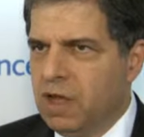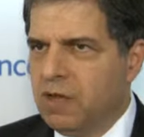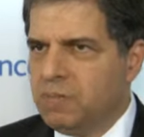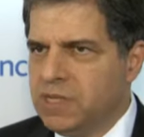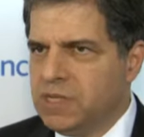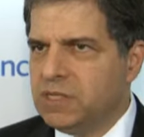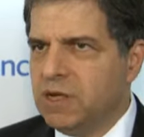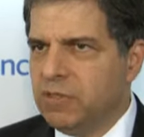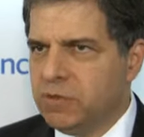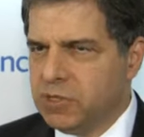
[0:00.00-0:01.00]
a piece
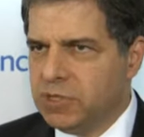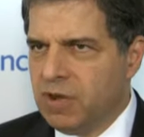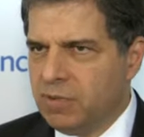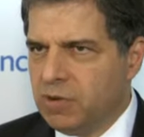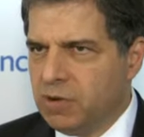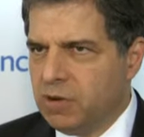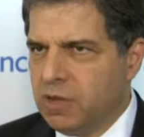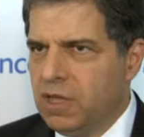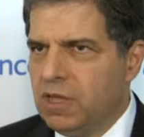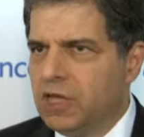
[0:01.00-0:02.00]
of the receptor
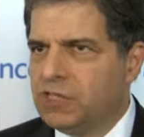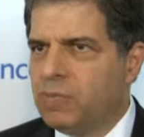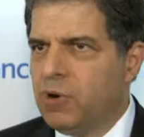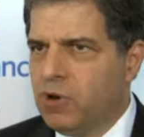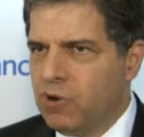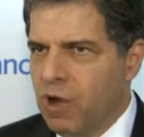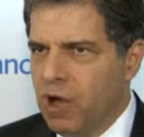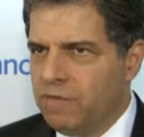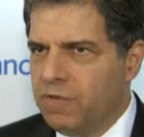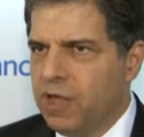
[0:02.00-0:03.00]
gets broken
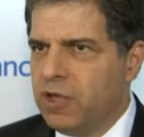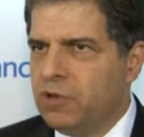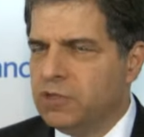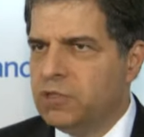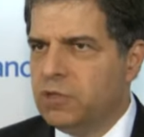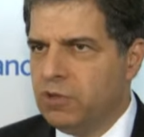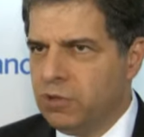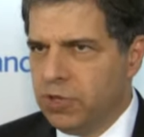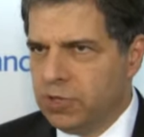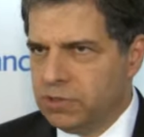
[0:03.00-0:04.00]
off and goes to the
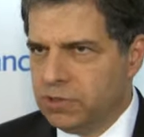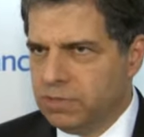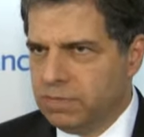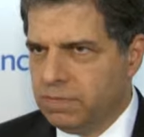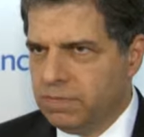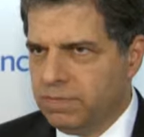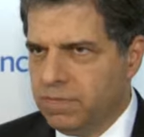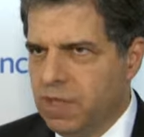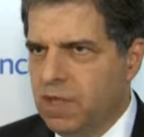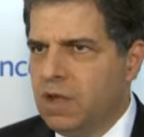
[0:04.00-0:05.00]
nucleus.
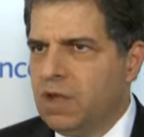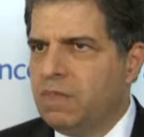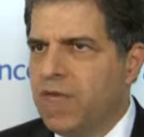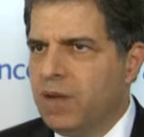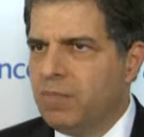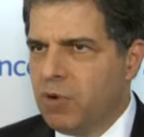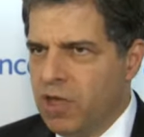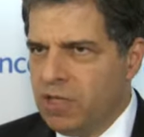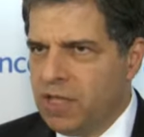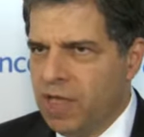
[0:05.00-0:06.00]
That
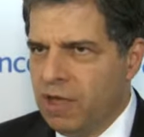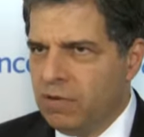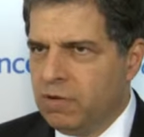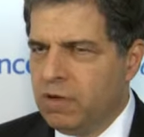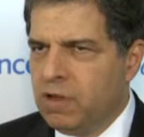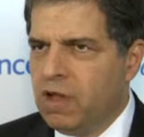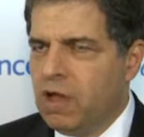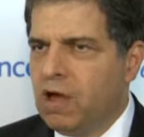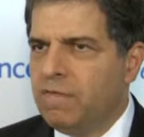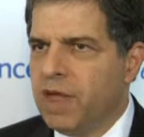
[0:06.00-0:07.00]
breakdown
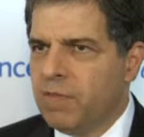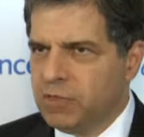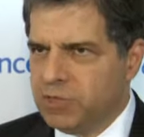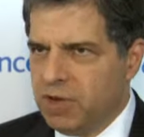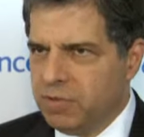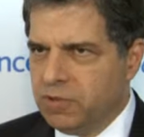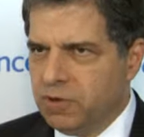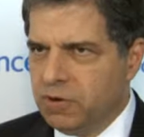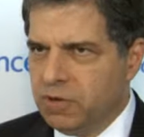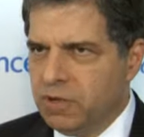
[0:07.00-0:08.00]
of that
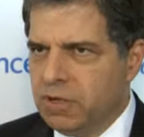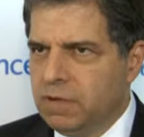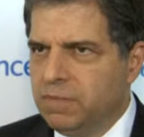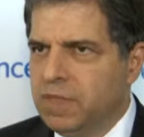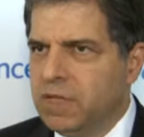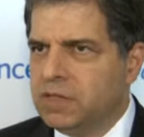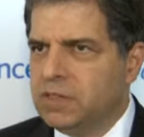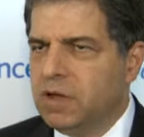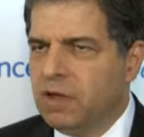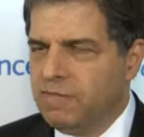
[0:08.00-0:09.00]
receptor is
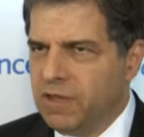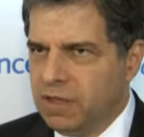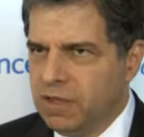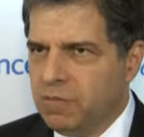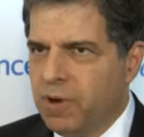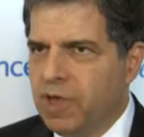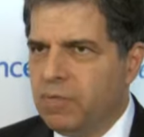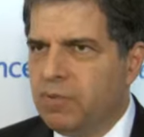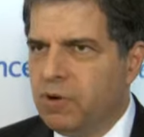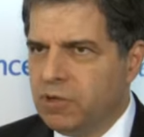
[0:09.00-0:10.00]
affected by a
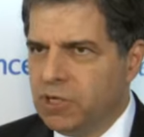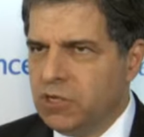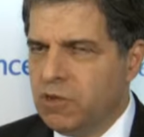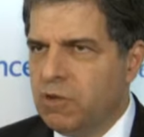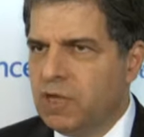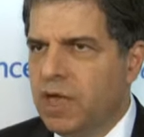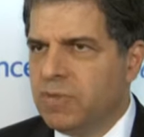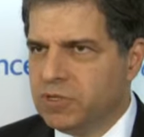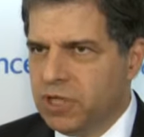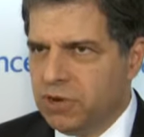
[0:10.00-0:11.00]
protein called
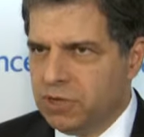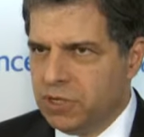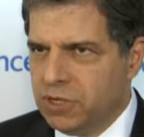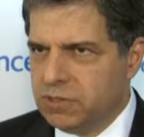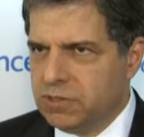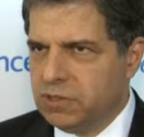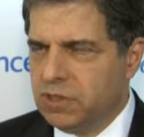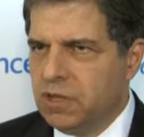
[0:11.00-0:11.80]
gamma secretase.